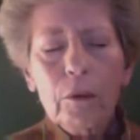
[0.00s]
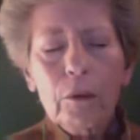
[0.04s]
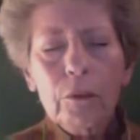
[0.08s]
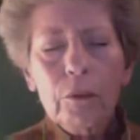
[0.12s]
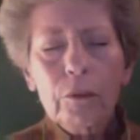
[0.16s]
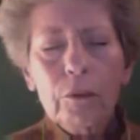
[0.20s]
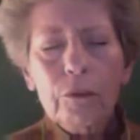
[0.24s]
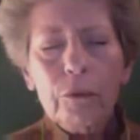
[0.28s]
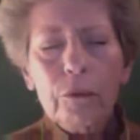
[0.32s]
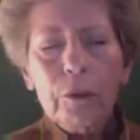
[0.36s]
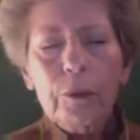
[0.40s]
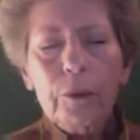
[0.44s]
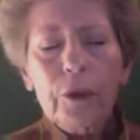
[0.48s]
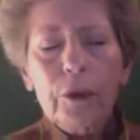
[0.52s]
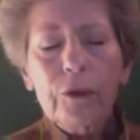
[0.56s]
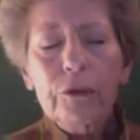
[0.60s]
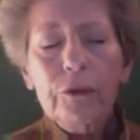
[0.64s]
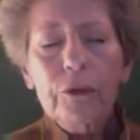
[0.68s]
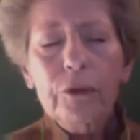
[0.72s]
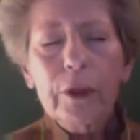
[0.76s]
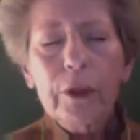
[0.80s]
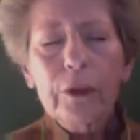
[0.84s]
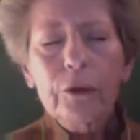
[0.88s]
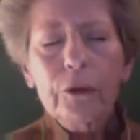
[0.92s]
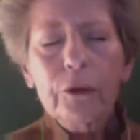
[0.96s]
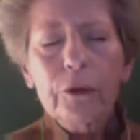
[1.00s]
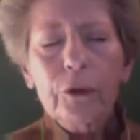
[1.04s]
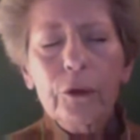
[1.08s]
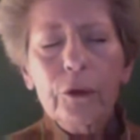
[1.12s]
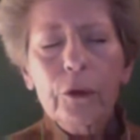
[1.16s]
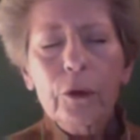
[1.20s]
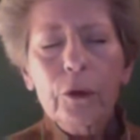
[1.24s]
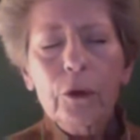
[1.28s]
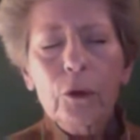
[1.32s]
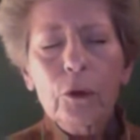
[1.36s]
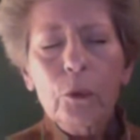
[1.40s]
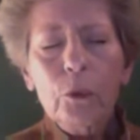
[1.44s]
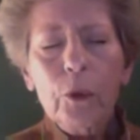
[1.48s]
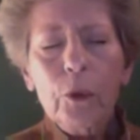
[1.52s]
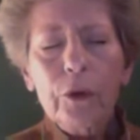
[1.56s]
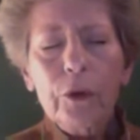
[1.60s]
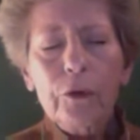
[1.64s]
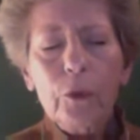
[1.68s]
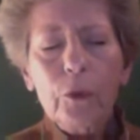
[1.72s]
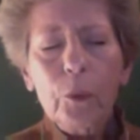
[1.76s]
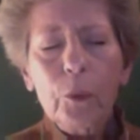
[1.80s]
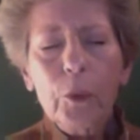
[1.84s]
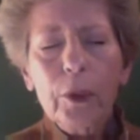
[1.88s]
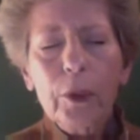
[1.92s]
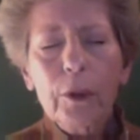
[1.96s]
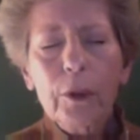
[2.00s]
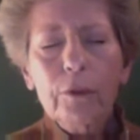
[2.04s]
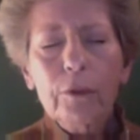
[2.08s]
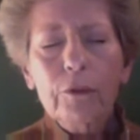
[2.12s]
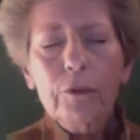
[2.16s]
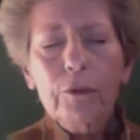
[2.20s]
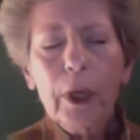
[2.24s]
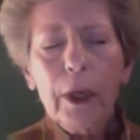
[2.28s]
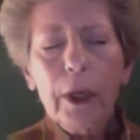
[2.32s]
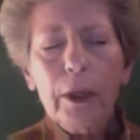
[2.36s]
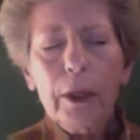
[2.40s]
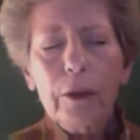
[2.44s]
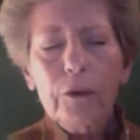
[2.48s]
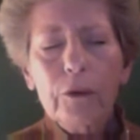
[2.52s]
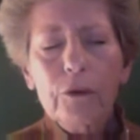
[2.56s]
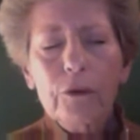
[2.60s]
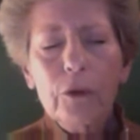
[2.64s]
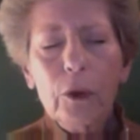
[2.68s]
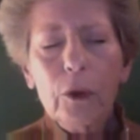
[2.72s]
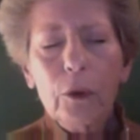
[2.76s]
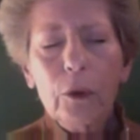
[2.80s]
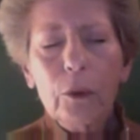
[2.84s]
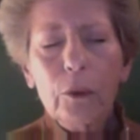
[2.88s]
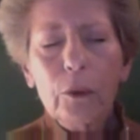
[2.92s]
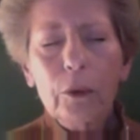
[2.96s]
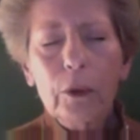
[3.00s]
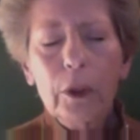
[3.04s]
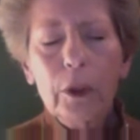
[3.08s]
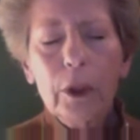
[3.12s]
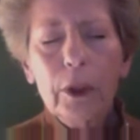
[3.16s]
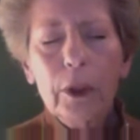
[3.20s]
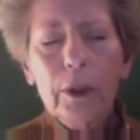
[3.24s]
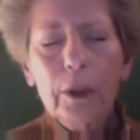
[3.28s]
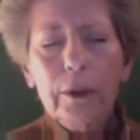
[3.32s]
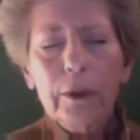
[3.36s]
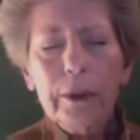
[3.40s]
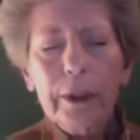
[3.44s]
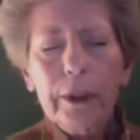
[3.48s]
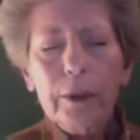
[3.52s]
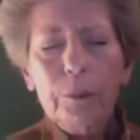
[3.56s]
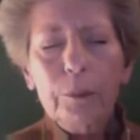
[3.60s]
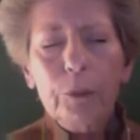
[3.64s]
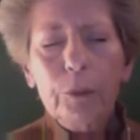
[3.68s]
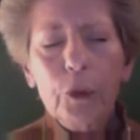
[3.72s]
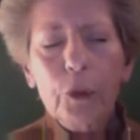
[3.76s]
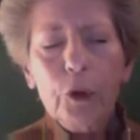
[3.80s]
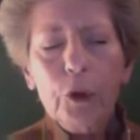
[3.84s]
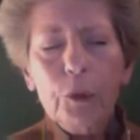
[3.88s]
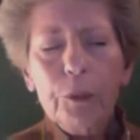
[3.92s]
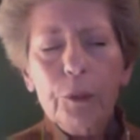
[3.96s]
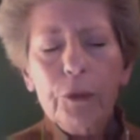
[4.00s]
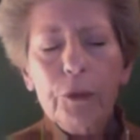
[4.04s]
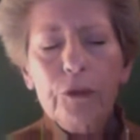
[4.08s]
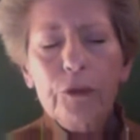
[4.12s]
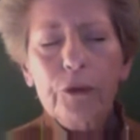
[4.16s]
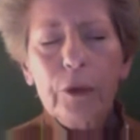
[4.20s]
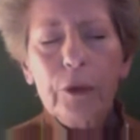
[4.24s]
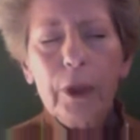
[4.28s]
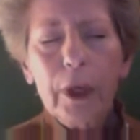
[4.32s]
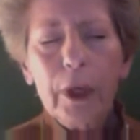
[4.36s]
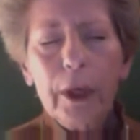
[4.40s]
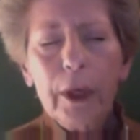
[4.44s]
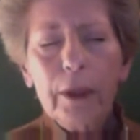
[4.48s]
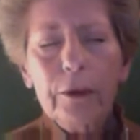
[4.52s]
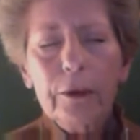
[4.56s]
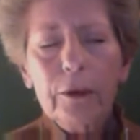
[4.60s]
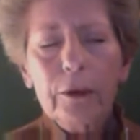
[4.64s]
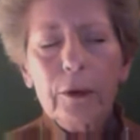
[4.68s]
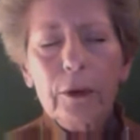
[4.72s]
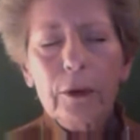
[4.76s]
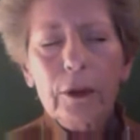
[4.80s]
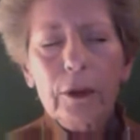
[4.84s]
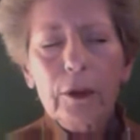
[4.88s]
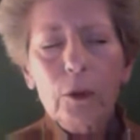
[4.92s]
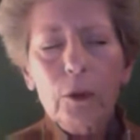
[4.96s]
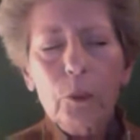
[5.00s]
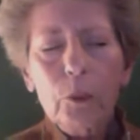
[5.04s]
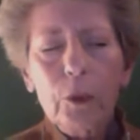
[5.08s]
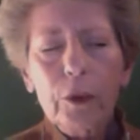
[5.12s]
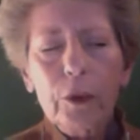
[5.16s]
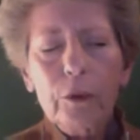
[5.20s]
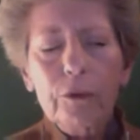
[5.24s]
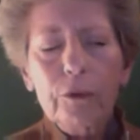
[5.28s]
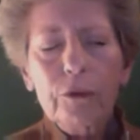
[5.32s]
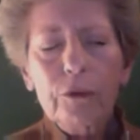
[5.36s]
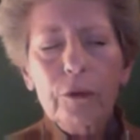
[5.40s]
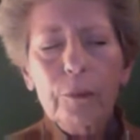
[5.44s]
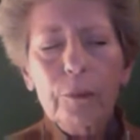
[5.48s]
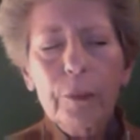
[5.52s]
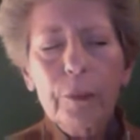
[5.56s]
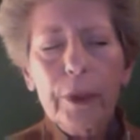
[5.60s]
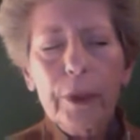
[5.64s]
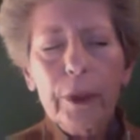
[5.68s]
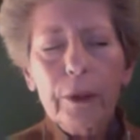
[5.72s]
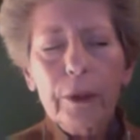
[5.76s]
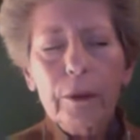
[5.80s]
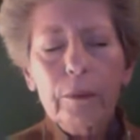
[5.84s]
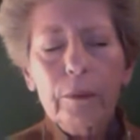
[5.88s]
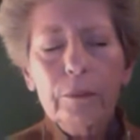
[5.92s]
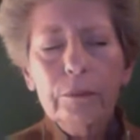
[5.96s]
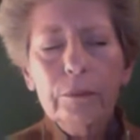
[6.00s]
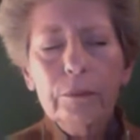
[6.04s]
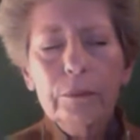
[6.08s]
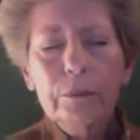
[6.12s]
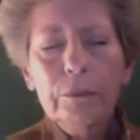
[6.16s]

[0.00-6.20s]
From the center where the will of God is known, let purpose guide the little wills of men,